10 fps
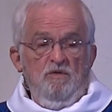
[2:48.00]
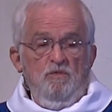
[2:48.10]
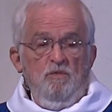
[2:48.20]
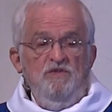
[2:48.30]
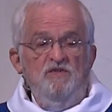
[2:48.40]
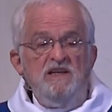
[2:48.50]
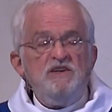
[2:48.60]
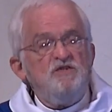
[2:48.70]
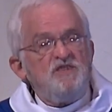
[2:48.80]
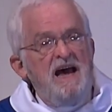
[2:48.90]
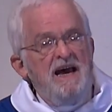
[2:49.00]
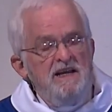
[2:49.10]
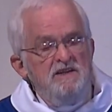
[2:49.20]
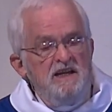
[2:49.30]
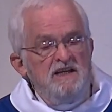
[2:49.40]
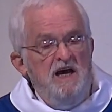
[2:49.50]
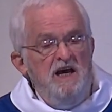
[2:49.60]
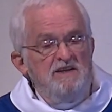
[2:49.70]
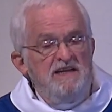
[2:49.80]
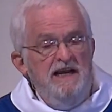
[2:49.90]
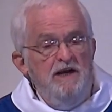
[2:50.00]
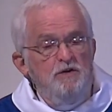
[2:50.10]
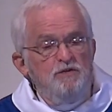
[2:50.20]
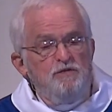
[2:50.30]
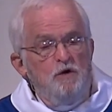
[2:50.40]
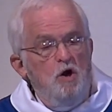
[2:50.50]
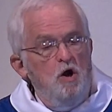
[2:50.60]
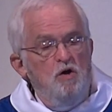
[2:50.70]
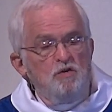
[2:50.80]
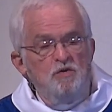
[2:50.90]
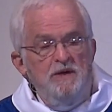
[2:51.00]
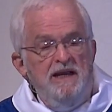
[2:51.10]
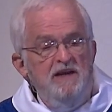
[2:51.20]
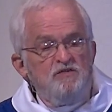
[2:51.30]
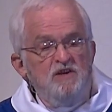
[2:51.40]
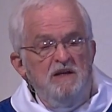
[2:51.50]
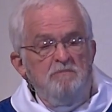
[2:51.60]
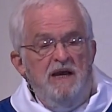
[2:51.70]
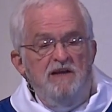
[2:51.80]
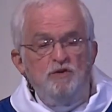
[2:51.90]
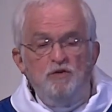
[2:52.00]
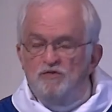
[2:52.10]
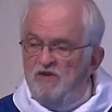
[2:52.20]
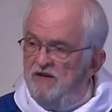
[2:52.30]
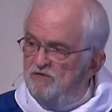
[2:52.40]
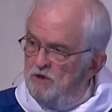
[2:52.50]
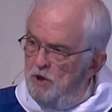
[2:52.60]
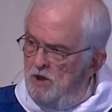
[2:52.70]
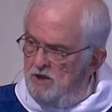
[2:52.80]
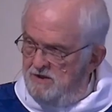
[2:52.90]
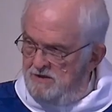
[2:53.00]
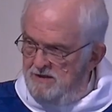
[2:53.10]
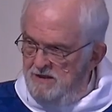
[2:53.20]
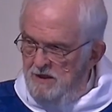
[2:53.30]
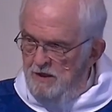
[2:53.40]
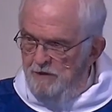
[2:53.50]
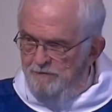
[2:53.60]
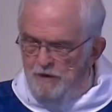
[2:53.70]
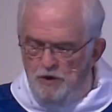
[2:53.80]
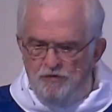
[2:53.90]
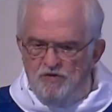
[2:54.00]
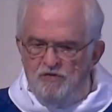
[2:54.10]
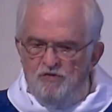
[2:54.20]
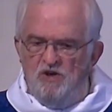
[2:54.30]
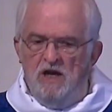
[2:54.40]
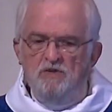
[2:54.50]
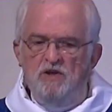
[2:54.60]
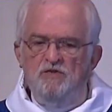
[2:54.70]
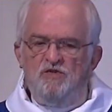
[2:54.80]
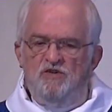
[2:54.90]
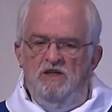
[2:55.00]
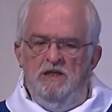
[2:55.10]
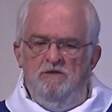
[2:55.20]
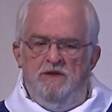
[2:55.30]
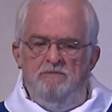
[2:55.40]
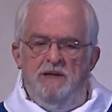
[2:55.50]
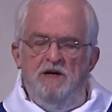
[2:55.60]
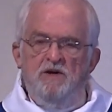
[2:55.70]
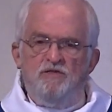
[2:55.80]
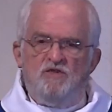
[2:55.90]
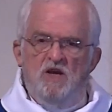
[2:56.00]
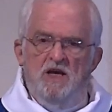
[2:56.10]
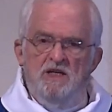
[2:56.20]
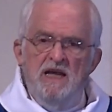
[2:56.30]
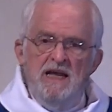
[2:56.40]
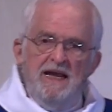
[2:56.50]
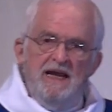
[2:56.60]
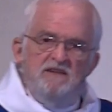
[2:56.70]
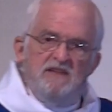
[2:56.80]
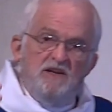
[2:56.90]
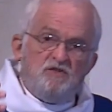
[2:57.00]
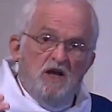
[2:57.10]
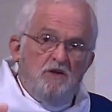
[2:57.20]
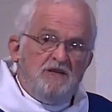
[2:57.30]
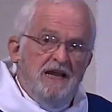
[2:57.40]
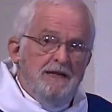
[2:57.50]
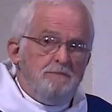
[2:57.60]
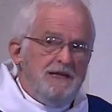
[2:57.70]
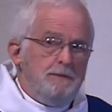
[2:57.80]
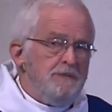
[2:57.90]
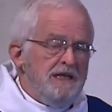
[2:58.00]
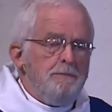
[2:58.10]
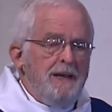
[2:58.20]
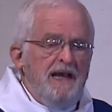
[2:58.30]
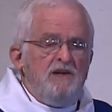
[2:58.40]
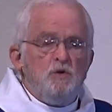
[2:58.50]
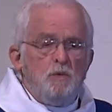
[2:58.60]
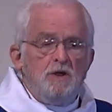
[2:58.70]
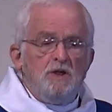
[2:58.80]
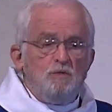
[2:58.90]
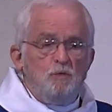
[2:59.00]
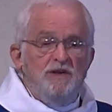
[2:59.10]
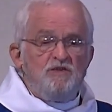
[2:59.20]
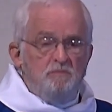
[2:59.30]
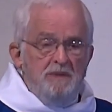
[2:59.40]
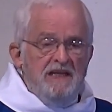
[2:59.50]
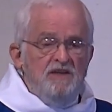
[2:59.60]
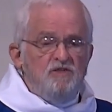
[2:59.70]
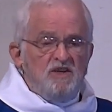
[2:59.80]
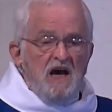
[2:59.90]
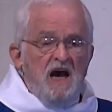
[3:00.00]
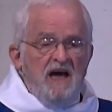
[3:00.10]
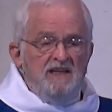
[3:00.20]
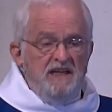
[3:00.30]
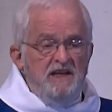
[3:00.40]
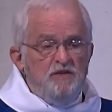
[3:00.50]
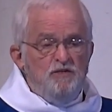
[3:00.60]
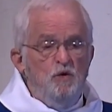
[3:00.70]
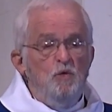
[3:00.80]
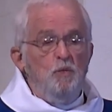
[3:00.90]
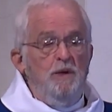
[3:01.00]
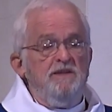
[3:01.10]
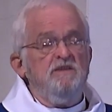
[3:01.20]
We seek a sign that God cares for all creation, and Matthew says, Look, a virgin shall conceive and bear a son, and they shall name him Emmanuel, which means God is with